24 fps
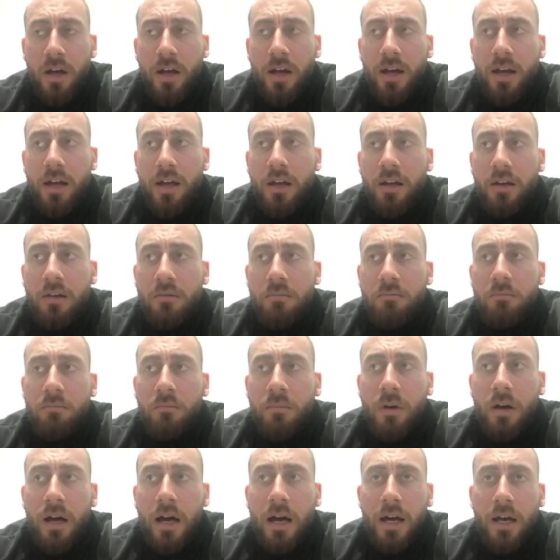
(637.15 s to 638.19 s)

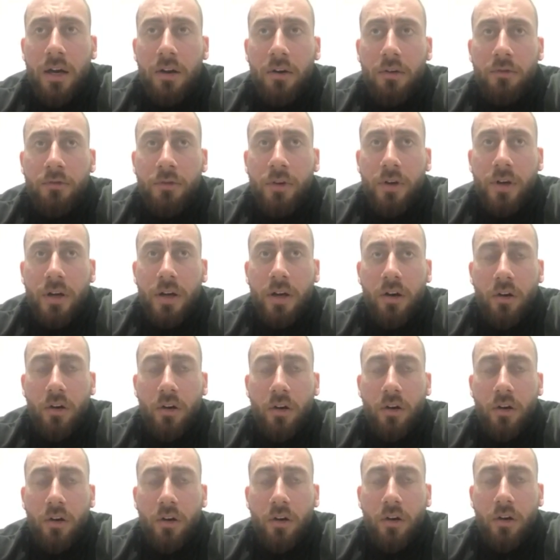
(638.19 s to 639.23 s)
I offer
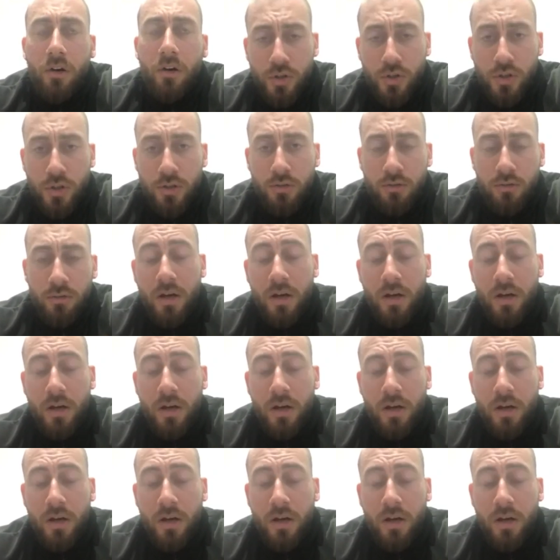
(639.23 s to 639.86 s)
online coaching.